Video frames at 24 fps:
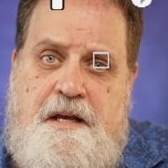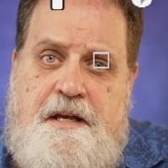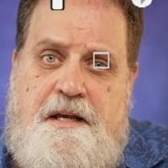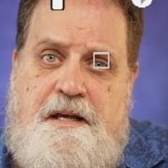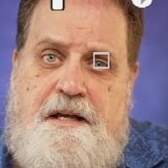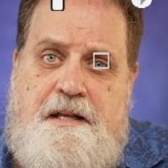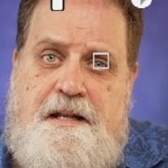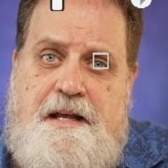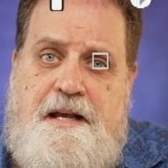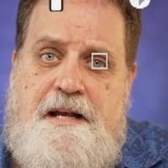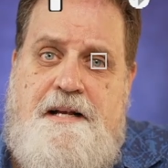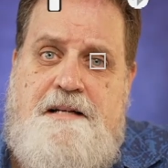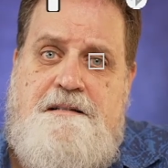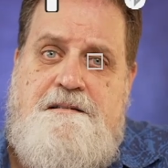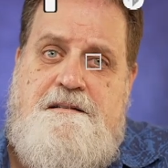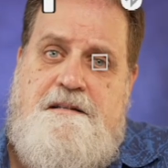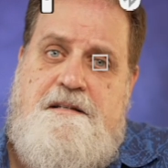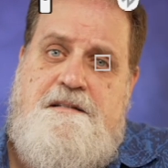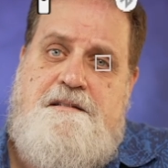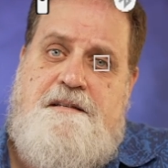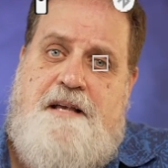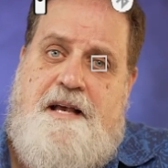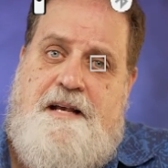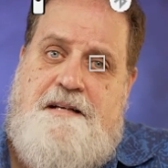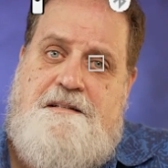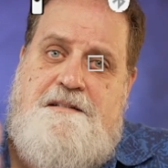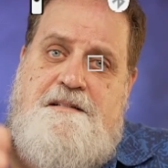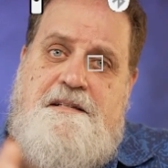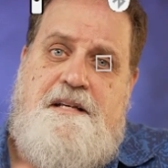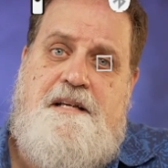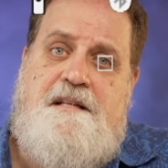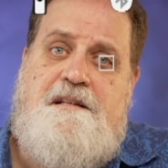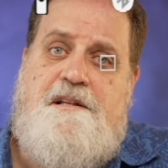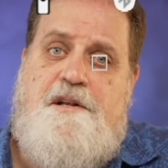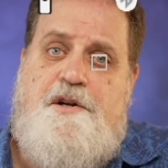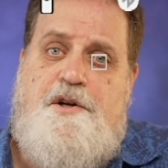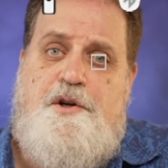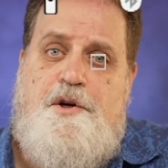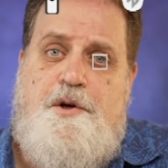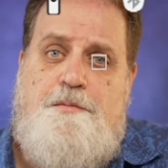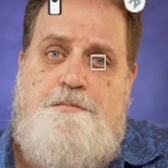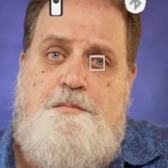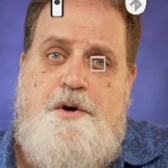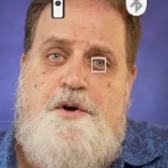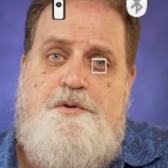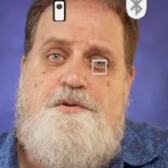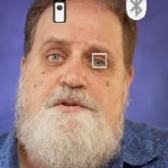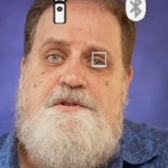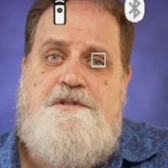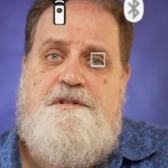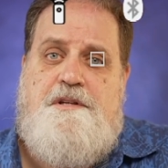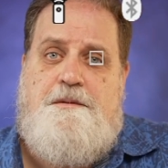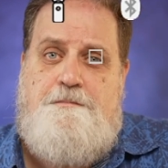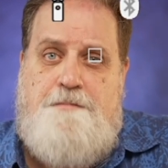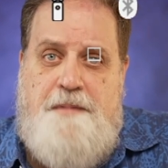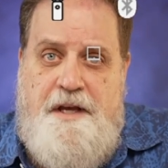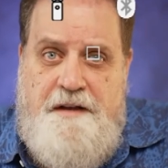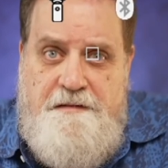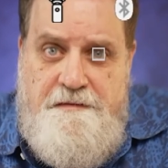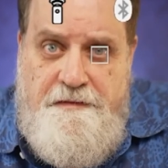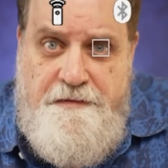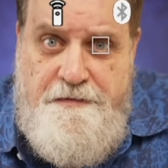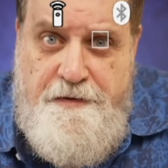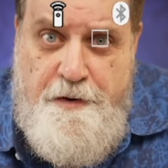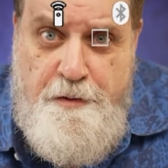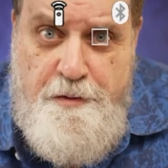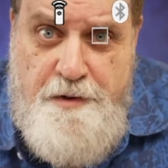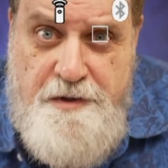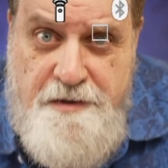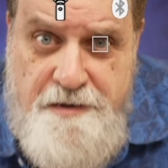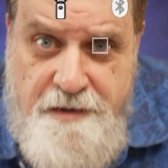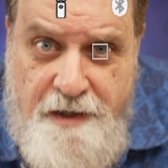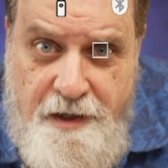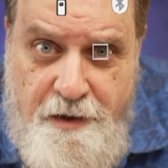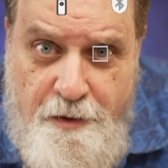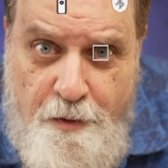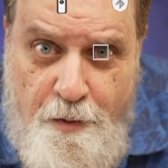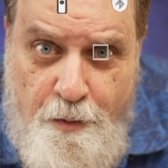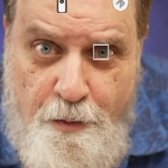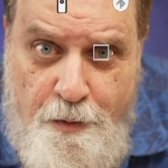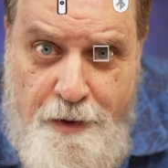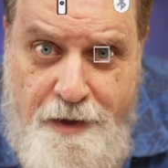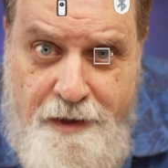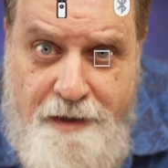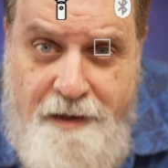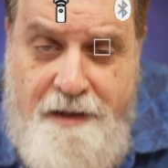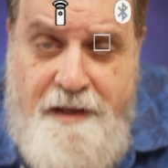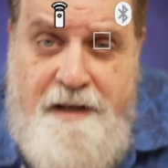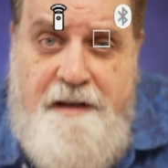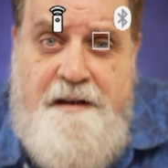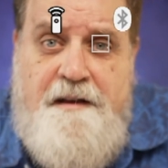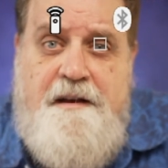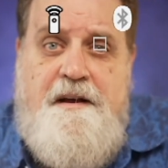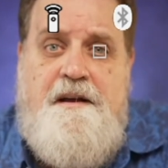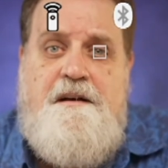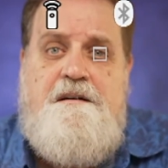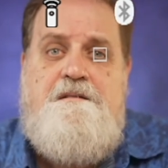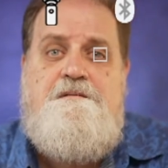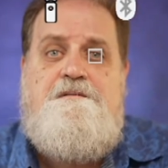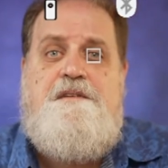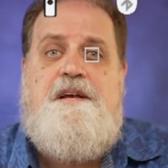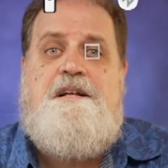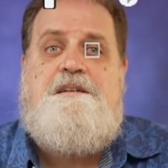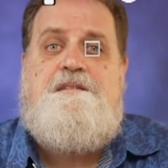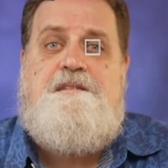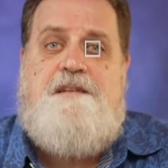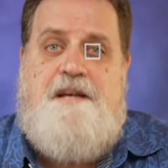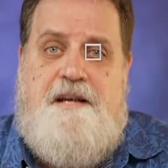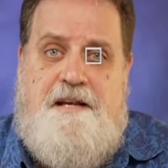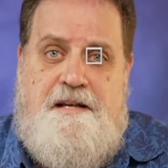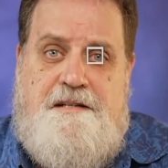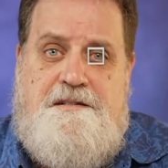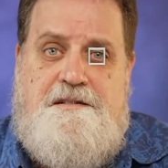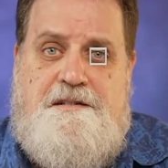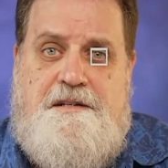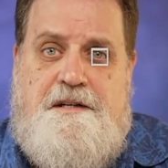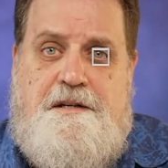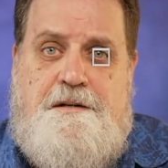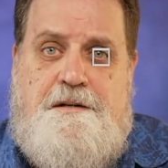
It has these XD linear motors that make focusing really fantastic.